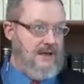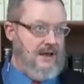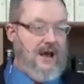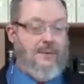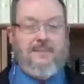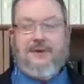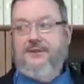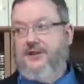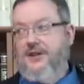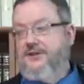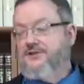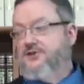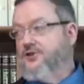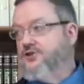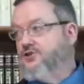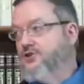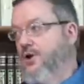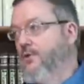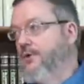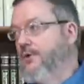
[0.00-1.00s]
I mean, this is
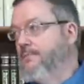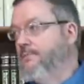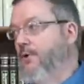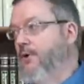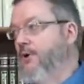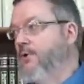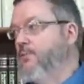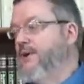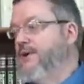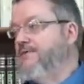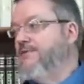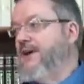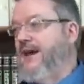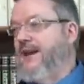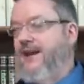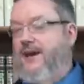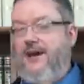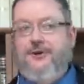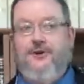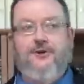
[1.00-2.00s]
so important. We've got
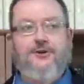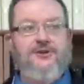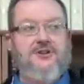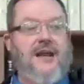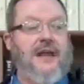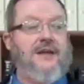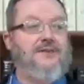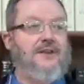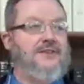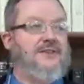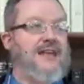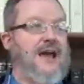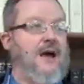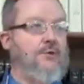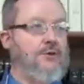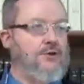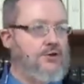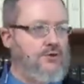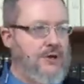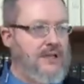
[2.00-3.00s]
to understand that that
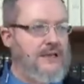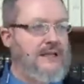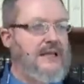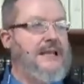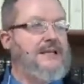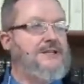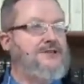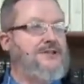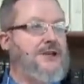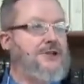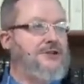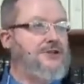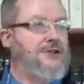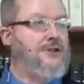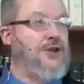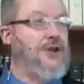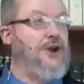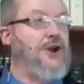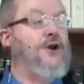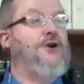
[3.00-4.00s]
was released into
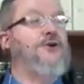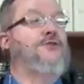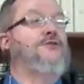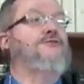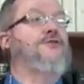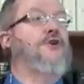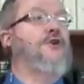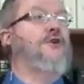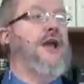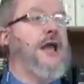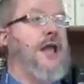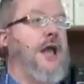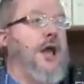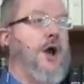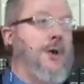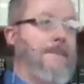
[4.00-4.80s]
the earth for a